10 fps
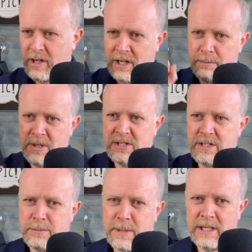And a
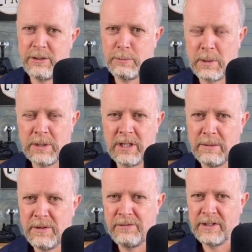business plan is probably going to
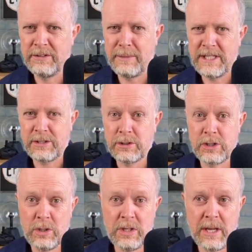be fundamental
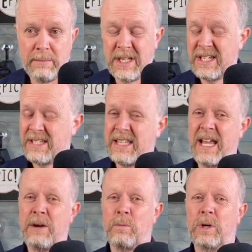to that, because
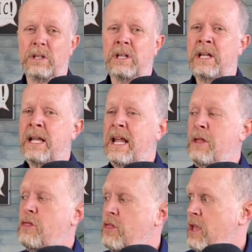that will,
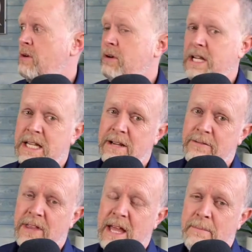in theory,
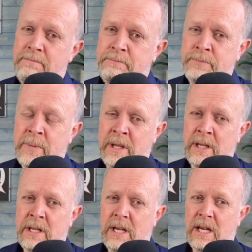give them
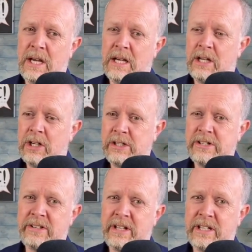an
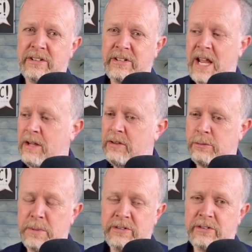understanding as to how this
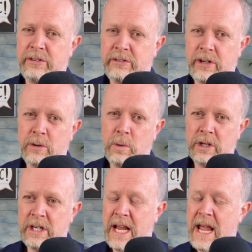business is going to
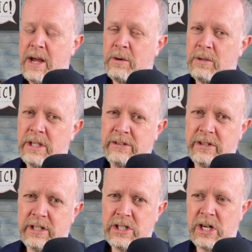work and how it's
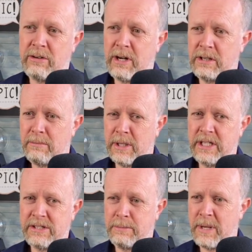going to generate the money
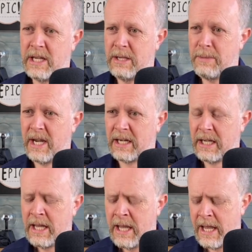to pay you back.
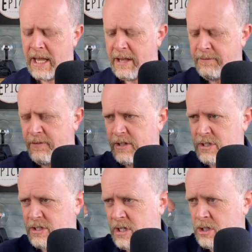If
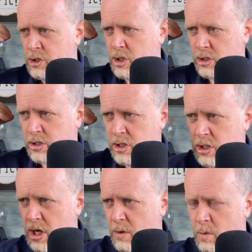it's just
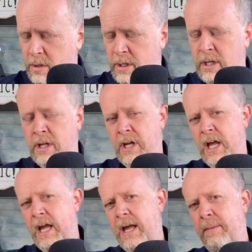you
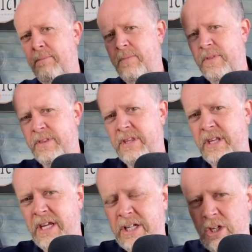and
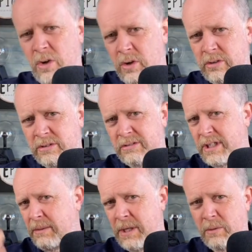you're
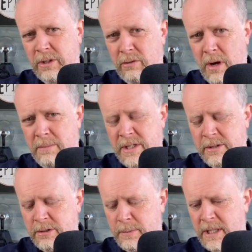coming up with your own
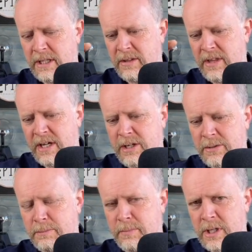business plan, there
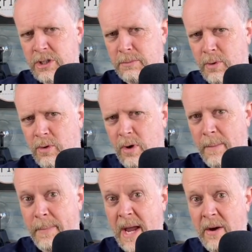is much more
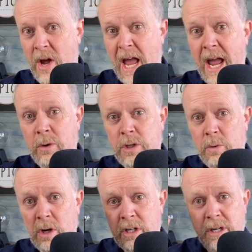about how you
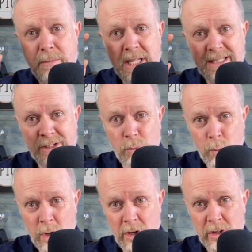are going to make this
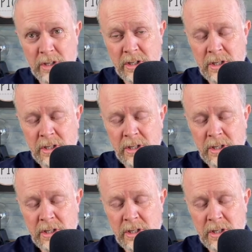work.